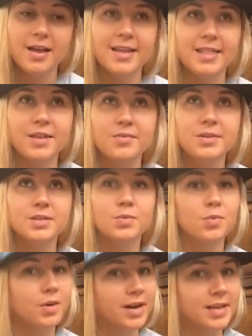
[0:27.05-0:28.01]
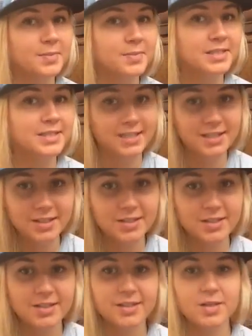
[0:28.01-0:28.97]
And there was one in
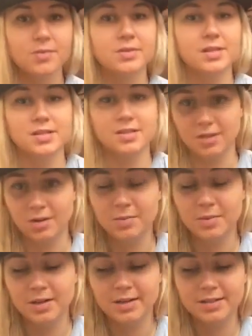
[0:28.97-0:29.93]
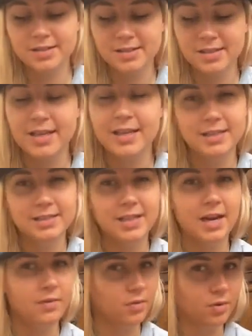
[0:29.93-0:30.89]
particular. There was a Starbucks
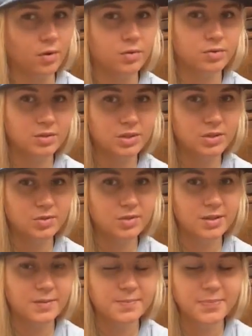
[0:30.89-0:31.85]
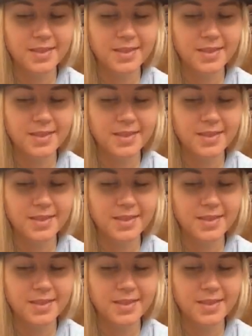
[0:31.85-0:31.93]
inside of a grocery store.